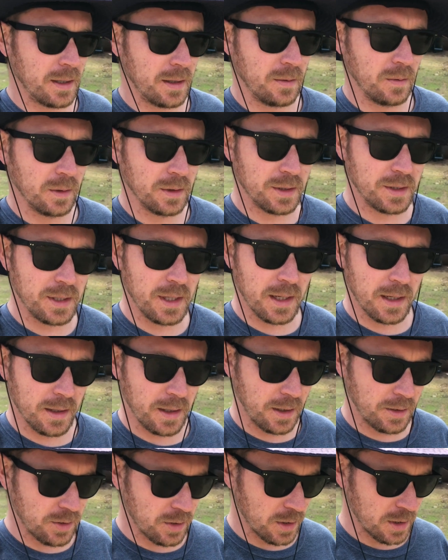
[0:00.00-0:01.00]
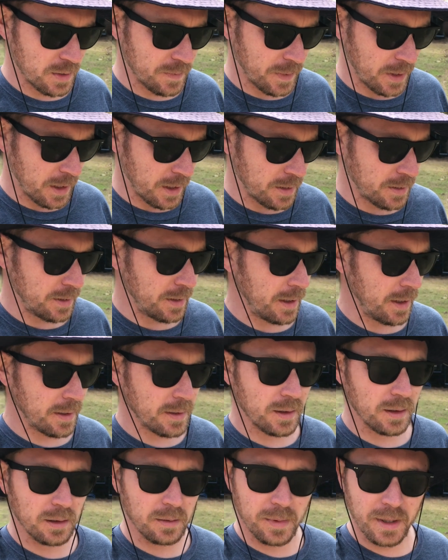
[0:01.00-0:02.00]
We'll see how that transpires in the next
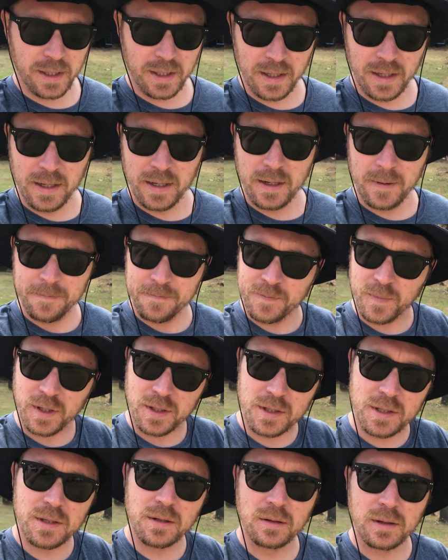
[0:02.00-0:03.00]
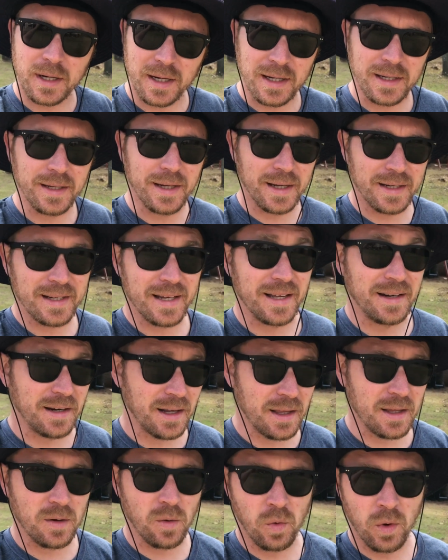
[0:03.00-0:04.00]
little bit. It's still going to get
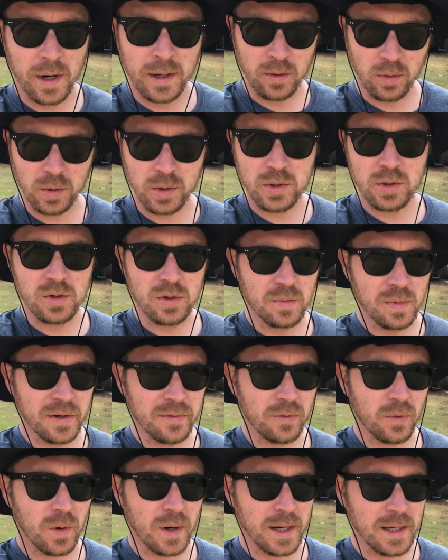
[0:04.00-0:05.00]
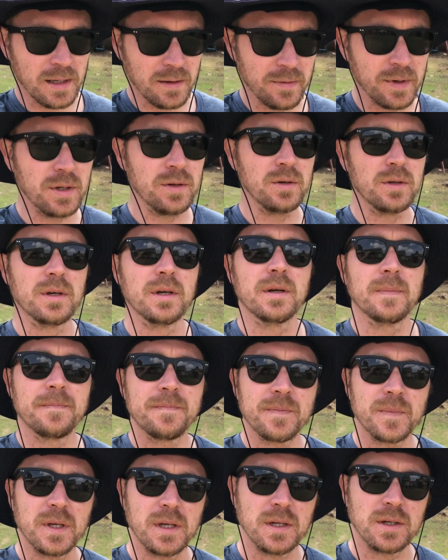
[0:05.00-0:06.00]
another 1 or 2 before I even do the
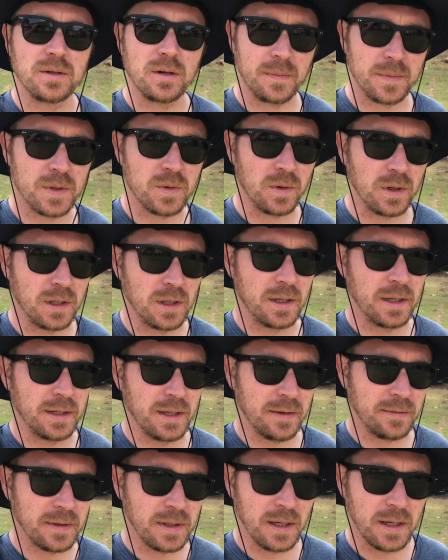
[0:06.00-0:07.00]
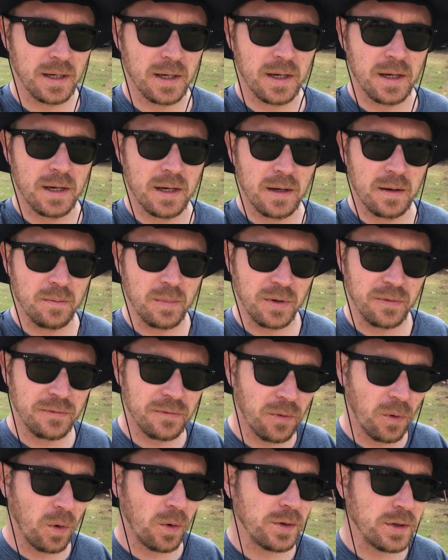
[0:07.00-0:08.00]
topsoil. Definitely
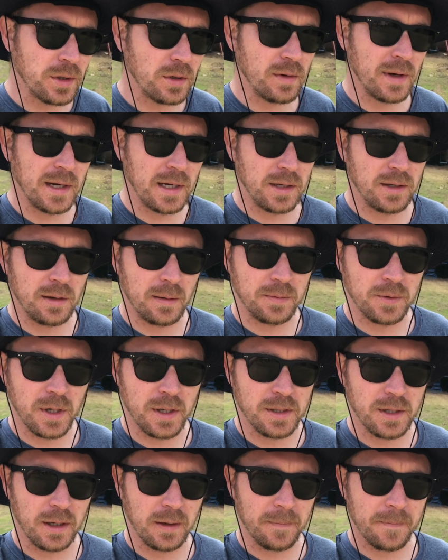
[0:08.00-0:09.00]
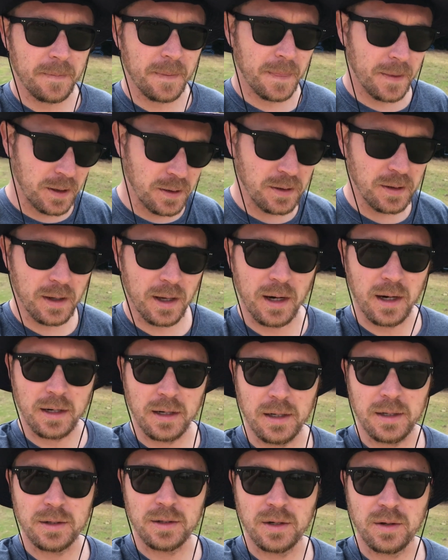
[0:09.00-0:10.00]
before you do any top dressing, you're going to
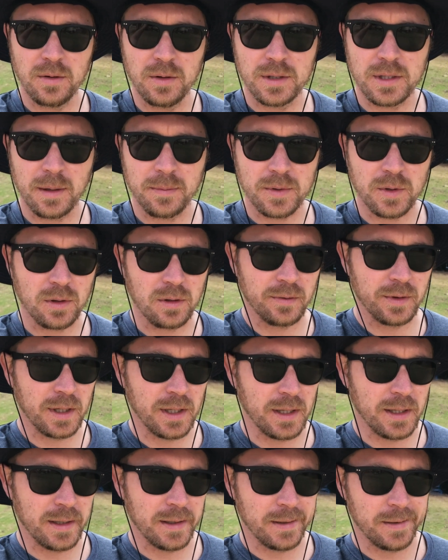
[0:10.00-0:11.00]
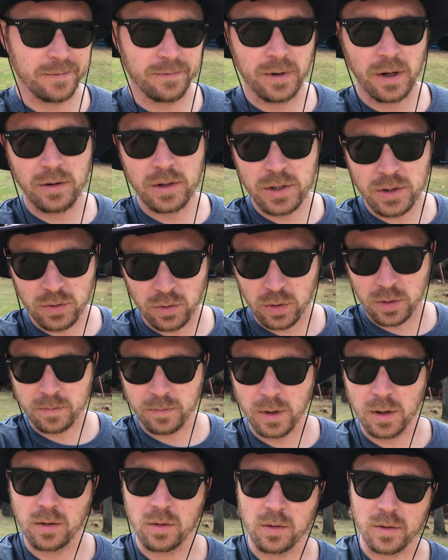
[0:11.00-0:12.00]
need to do some sort of a very short
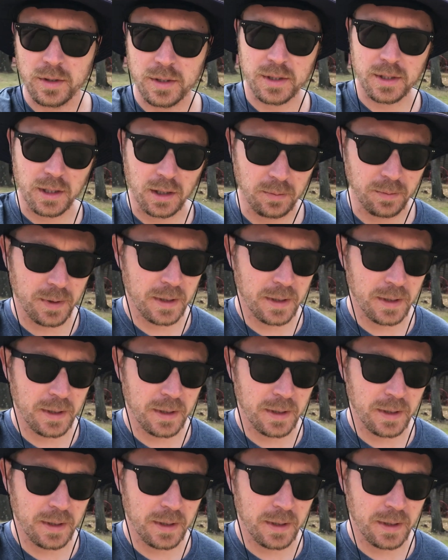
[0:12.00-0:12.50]
mow or a scalp.